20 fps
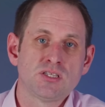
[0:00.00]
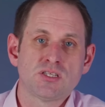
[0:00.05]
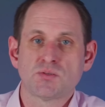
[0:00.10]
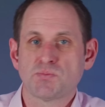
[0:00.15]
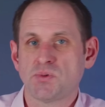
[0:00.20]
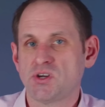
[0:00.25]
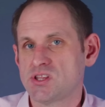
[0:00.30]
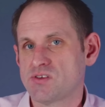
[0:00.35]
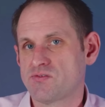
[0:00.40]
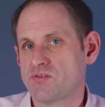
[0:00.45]

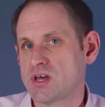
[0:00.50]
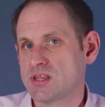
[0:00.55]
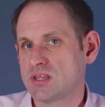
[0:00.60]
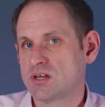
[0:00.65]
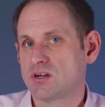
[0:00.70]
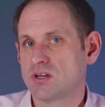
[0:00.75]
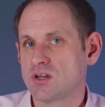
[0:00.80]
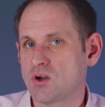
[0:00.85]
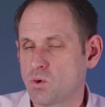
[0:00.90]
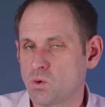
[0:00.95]
despite the fact
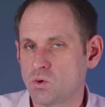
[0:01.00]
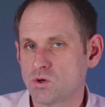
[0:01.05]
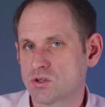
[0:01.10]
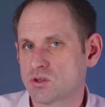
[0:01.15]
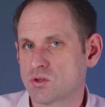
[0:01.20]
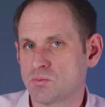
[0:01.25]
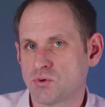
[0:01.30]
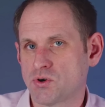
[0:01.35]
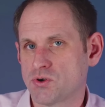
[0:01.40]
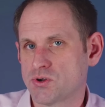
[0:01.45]
that I
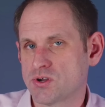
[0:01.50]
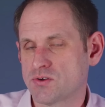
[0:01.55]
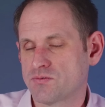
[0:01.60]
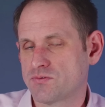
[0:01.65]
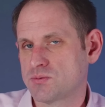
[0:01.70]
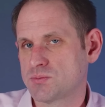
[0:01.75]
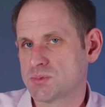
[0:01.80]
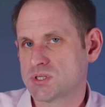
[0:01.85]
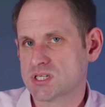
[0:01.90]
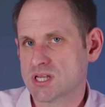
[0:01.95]
ordered the product
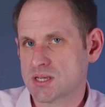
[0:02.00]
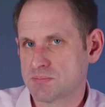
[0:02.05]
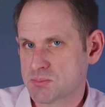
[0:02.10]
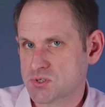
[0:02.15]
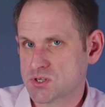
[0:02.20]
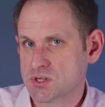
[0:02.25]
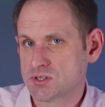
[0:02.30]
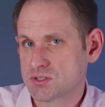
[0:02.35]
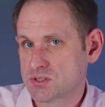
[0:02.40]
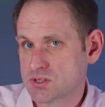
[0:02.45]
from
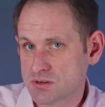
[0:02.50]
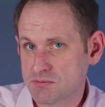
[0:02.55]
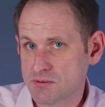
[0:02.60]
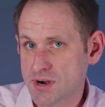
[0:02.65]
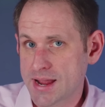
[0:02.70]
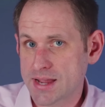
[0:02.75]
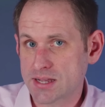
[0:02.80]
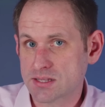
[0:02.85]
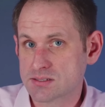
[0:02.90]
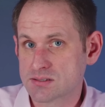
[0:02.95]
Samsung
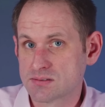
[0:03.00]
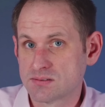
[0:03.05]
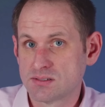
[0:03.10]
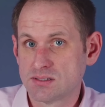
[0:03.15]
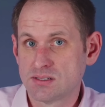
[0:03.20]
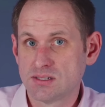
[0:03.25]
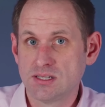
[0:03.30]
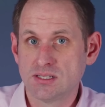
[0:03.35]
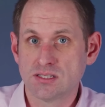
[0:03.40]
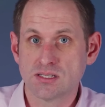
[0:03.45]
Direct.
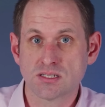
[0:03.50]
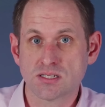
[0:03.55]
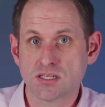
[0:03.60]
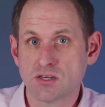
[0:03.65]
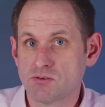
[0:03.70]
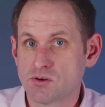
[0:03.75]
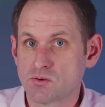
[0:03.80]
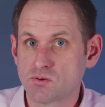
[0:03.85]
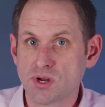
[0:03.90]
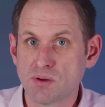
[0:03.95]
The
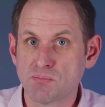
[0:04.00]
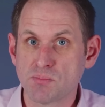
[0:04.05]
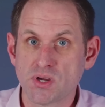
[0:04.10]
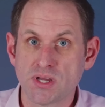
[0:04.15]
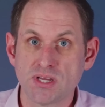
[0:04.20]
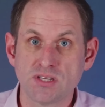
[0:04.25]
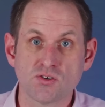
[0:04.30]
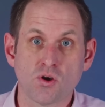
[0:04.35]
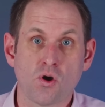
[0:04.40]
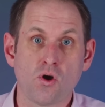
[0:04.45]
serial
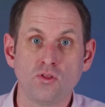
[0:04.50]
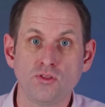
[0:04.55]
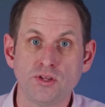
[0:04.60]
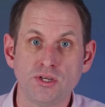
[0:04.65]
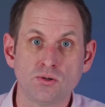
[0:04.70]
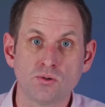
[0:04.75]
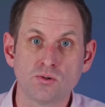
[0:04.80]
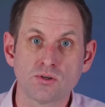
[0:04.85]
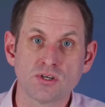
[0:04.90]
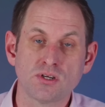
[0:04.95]
number is on
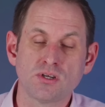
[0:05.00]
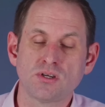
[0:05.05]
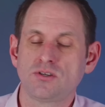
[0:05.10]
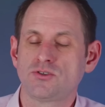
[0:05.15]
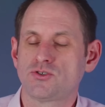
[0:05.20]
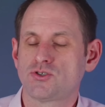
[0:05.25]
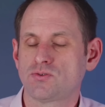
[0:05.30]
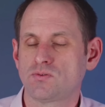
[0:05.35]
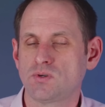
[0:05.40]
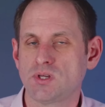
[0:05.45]
the order
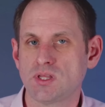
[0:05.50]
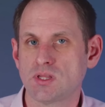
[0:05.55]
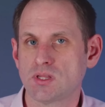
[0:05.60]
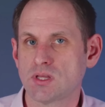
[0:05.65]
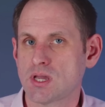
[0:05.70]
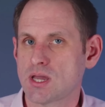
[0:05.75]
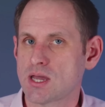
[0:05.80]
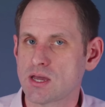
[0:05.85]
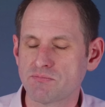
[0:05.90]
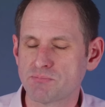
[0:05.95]
and surely
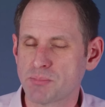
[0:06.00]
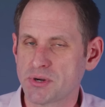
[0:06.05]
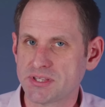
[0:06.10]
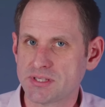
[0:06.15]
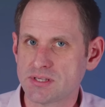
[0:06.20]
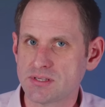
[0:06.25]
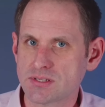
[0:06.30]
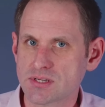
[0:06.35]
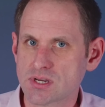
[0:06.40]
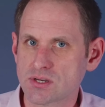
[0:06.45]
they have my
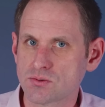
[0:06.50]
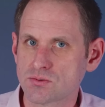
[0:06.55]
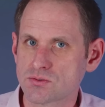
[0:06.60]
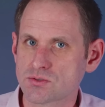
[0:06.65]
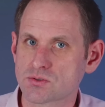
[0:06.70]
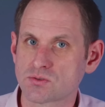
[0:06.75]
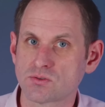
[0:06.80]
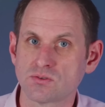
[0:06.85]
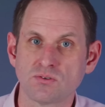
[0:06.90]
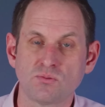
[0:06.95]

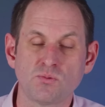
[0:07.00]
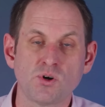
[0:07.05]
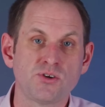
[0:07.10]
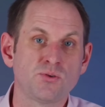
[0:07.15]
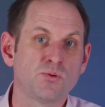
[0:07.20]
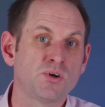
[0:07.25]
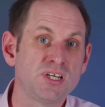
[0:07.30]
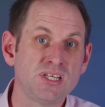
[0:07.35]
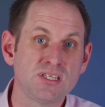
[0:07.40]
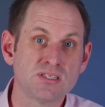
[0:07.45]
details. Why
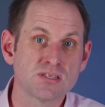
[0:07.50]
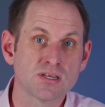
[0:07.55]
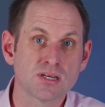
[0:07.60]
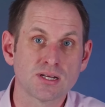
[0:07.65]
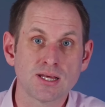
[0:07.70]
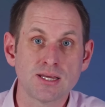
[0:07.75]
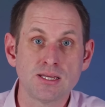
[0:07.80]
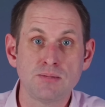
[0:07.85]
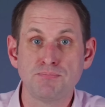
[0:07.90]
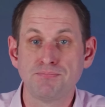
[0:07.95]
do I need to
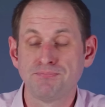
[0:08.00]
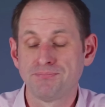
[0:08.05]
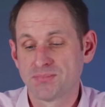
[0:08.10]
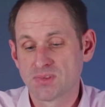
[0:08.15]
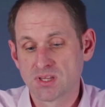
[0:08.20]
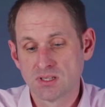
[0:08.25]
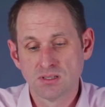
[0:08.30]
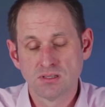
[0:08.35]
claim?